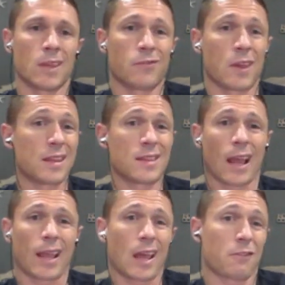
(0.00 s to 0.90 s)
If
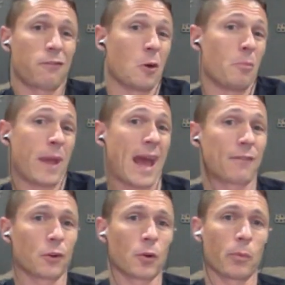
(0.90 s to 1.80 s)
anything, I kind of felt
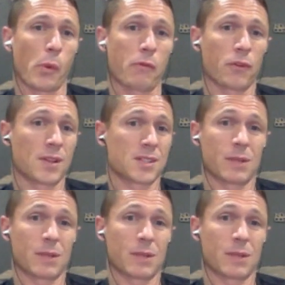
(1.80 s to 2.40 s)
bad for her boyfriends.